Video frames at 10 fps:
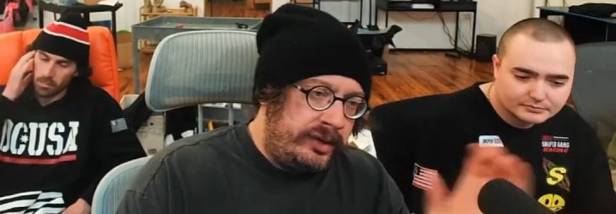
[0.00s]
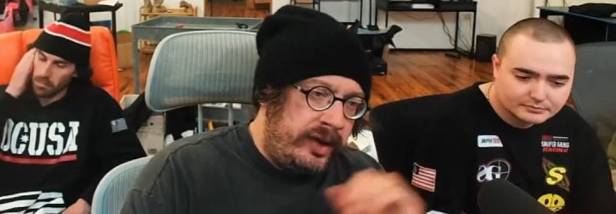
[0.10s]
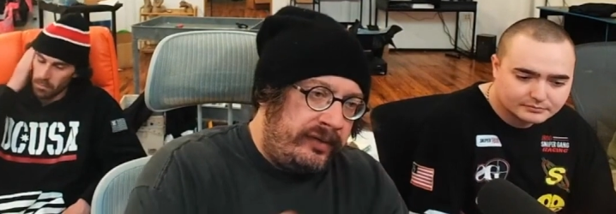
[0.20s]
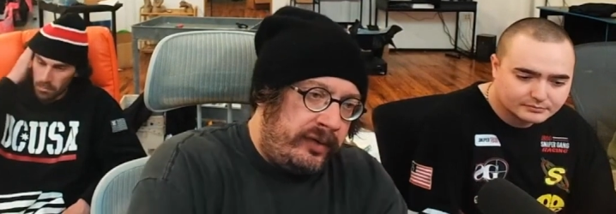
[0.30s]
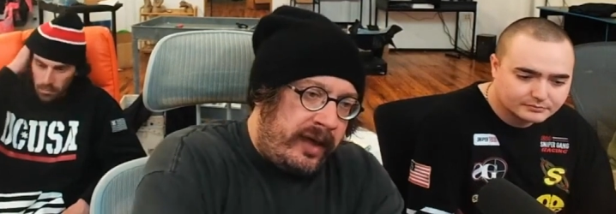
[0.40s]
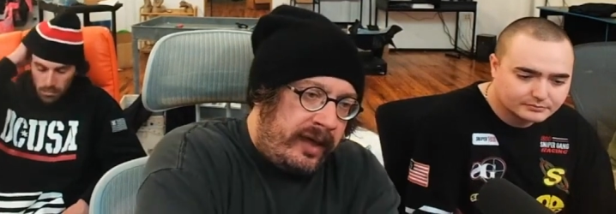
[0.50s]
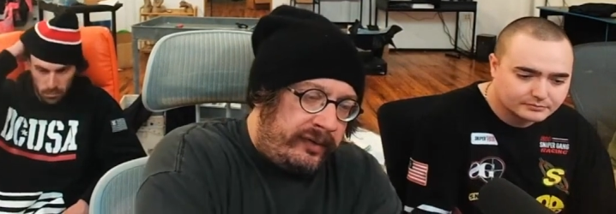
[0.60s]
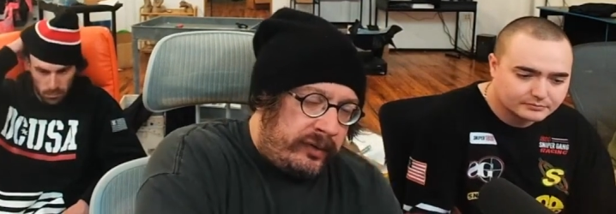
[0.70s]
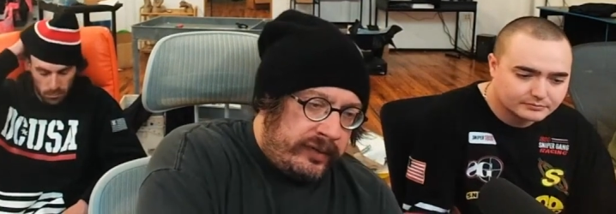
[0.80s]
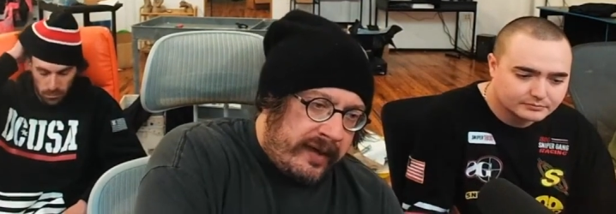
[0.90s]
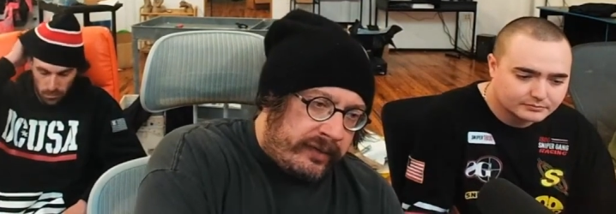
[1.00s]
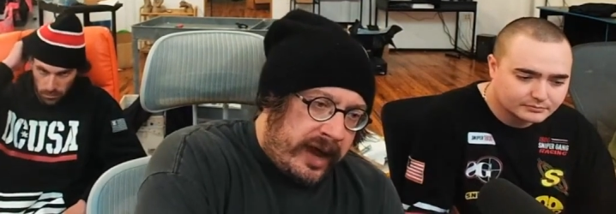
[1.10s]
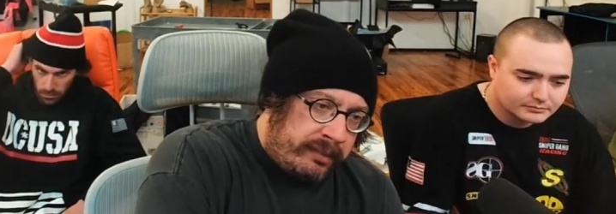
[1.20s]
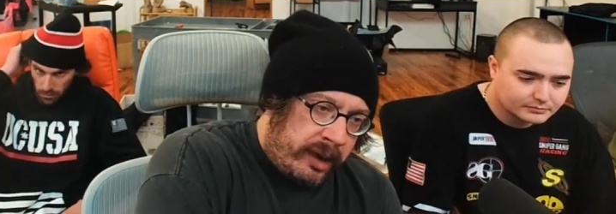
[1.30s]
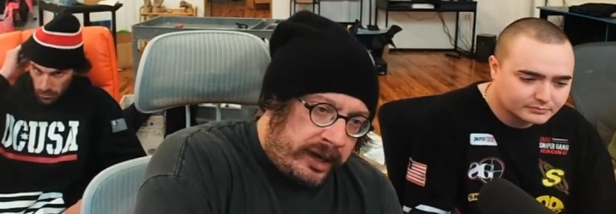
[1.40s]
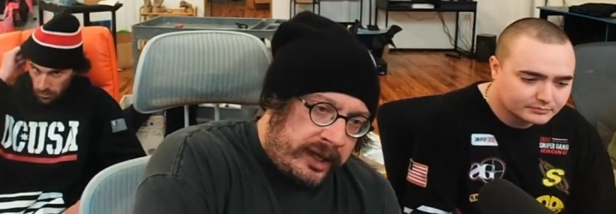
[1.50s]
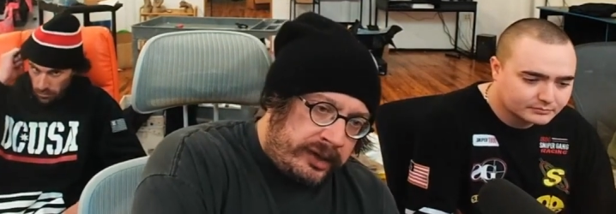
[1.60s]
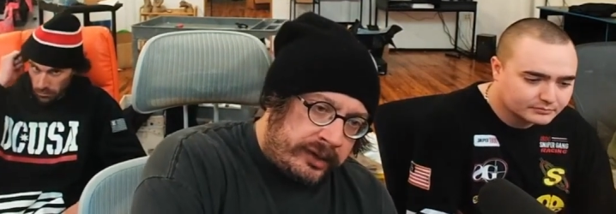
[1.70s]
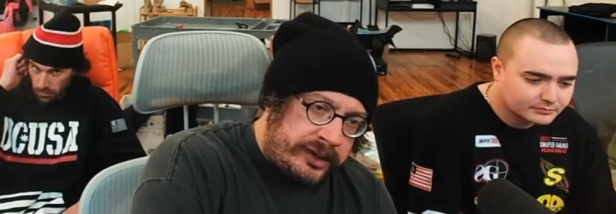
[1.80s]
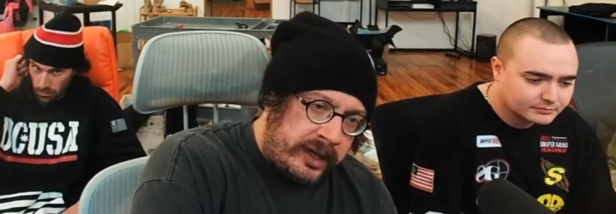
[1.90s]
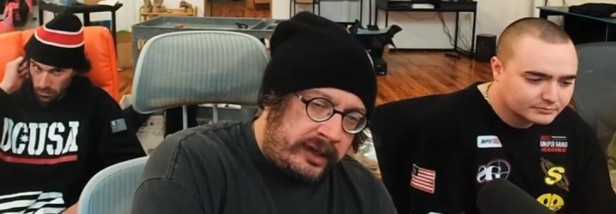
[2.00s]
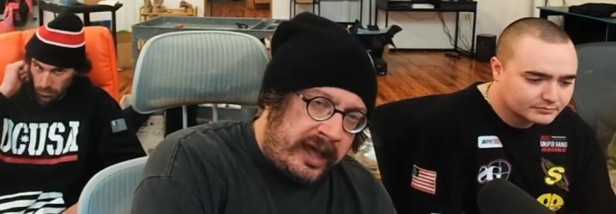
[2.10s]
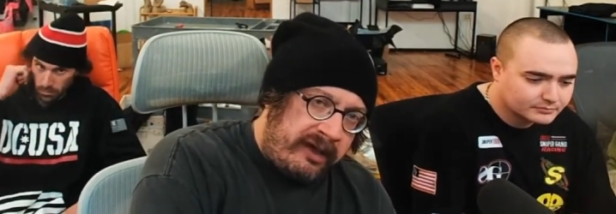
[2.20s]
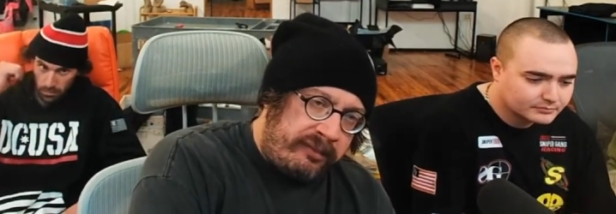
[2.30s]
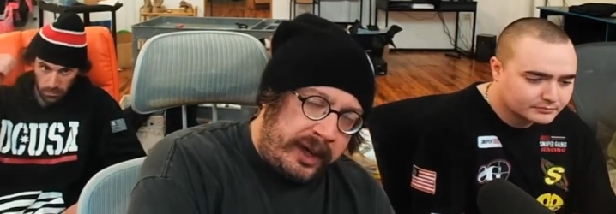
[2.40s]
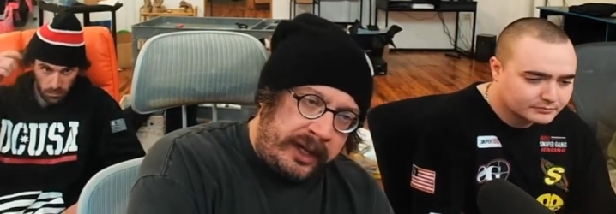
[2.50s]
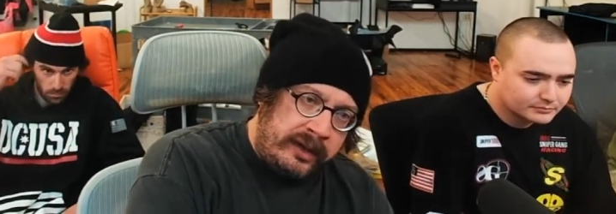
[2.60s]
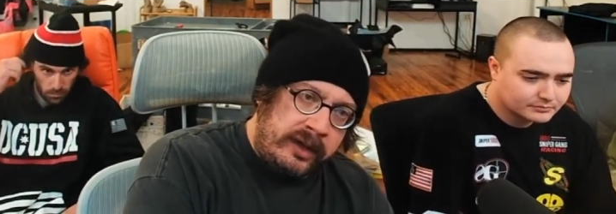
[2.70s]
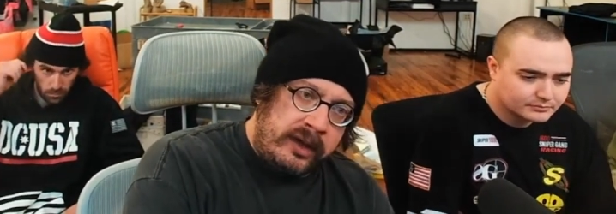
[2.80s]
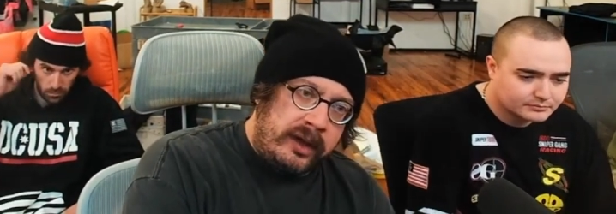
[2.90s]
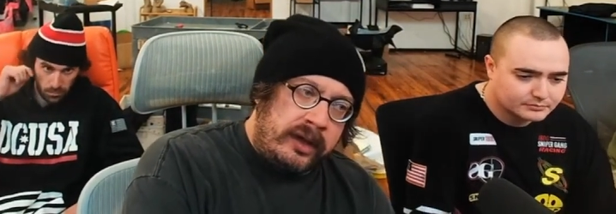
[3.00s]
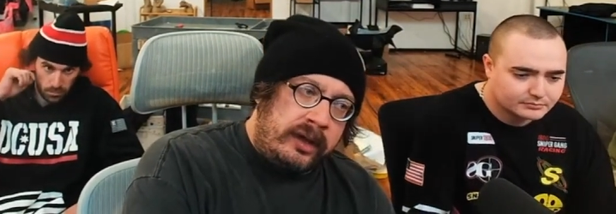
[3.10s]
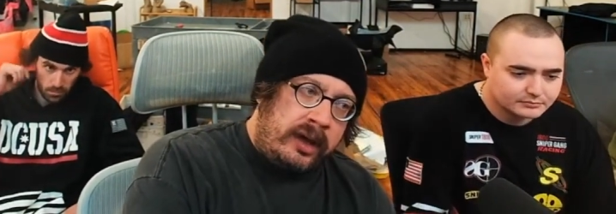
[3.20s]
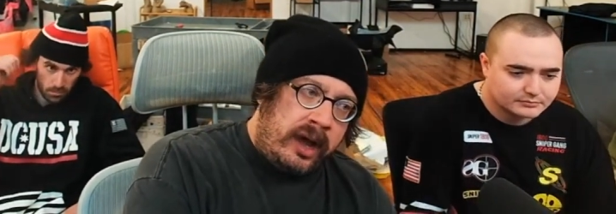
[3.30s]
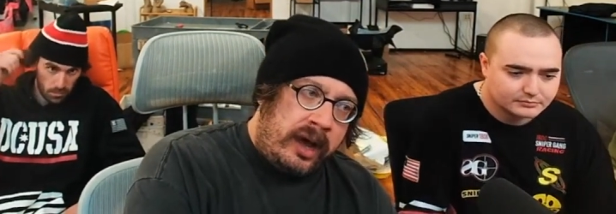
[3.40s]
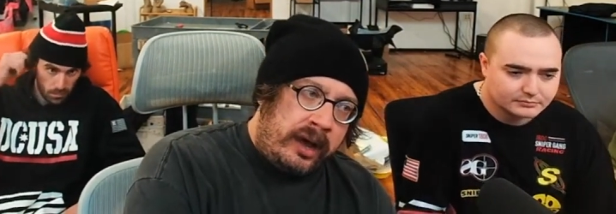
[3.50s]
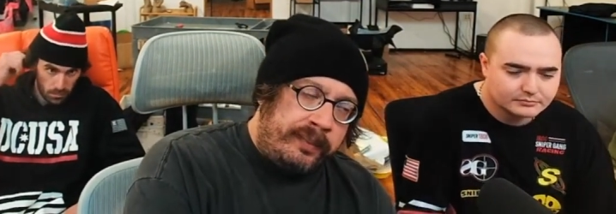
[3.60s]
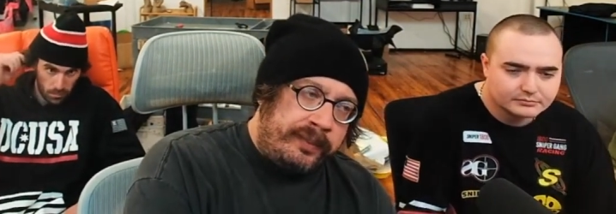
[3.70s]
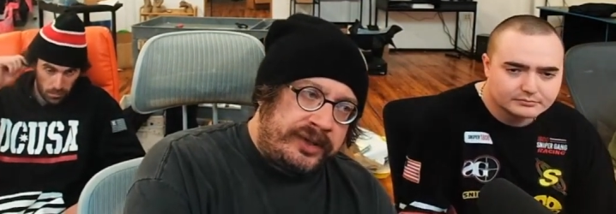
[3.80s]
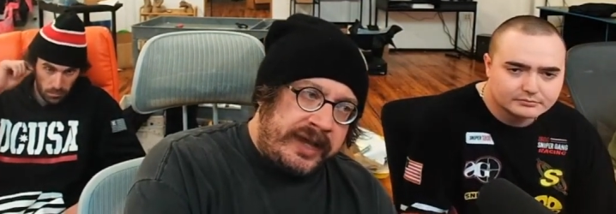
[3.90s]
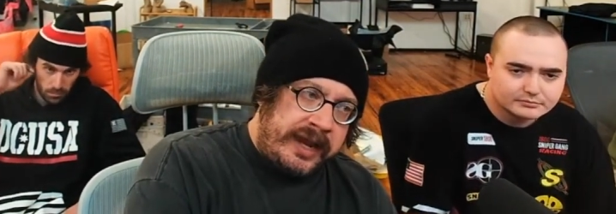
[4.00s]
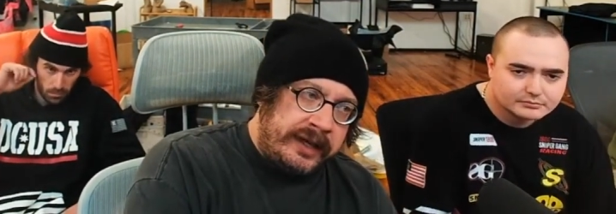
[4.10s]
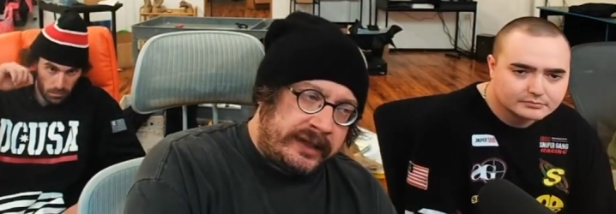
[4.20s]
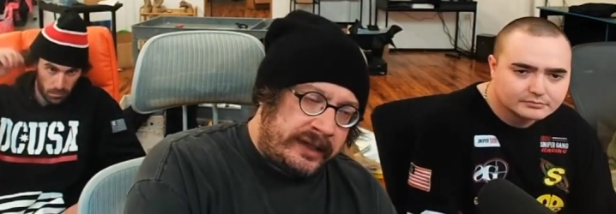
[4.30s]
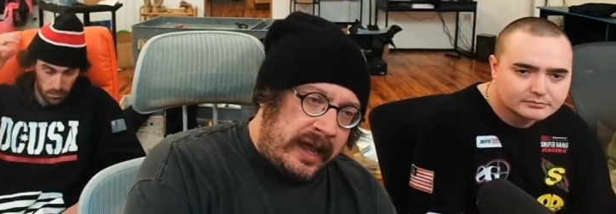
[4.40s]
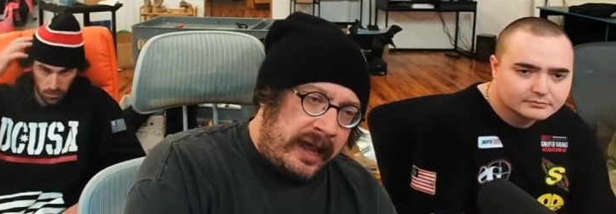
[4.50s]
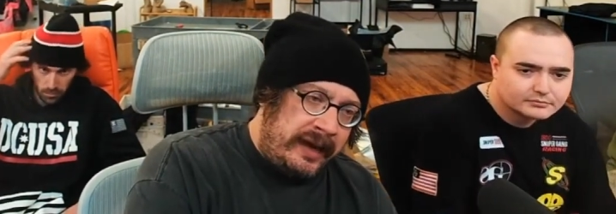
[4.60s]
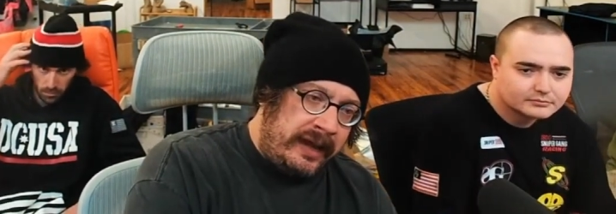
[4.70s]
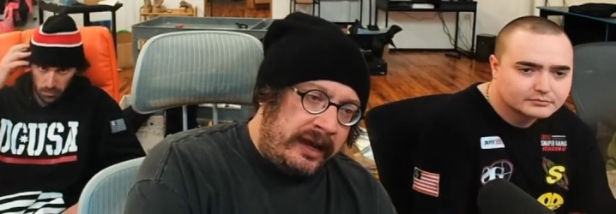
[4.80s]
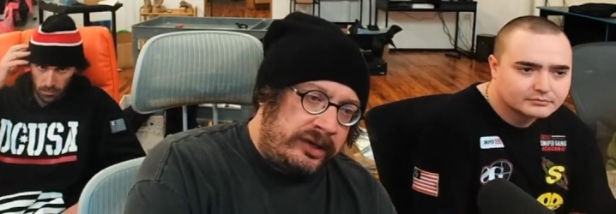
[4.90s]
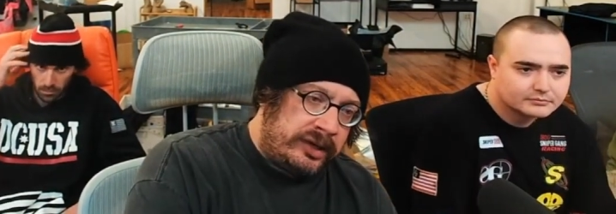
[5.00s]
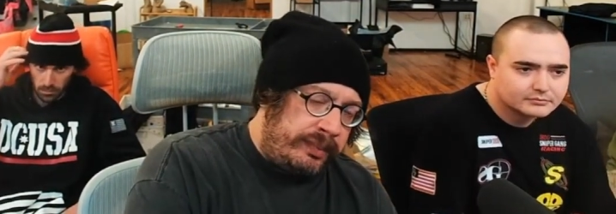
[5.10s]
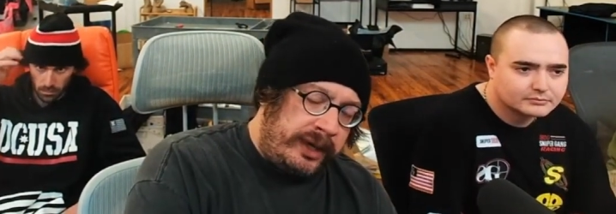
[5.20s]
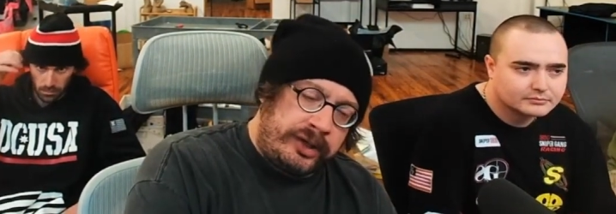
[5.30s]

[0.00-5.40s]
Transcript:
Speaker 1: into if you if you've never had money and you suddenly have money, uh, set it aside and just